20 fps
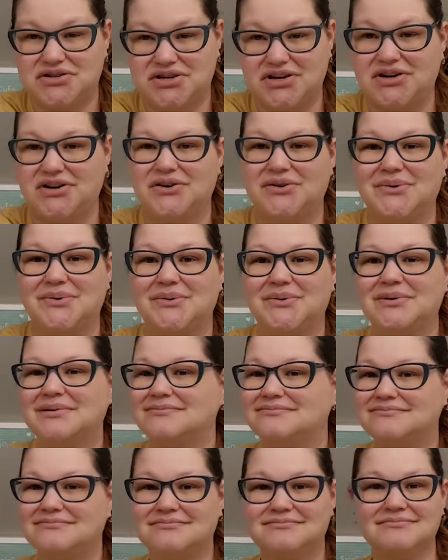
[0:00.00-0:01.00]
do
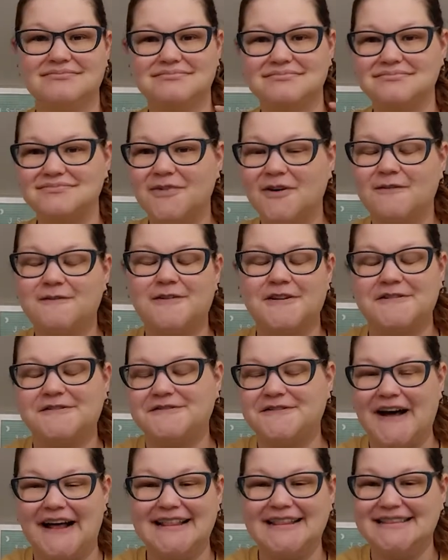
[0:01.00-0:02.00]
for
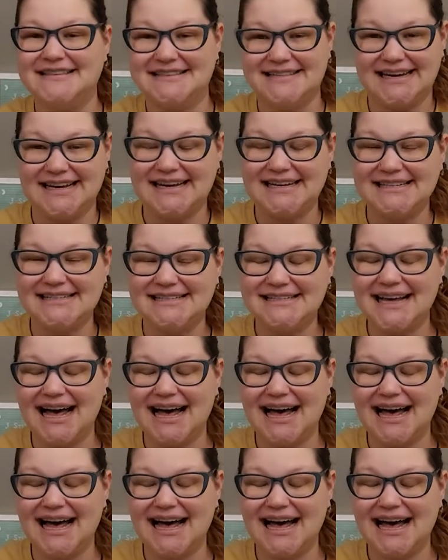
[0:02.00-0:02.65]
funsies.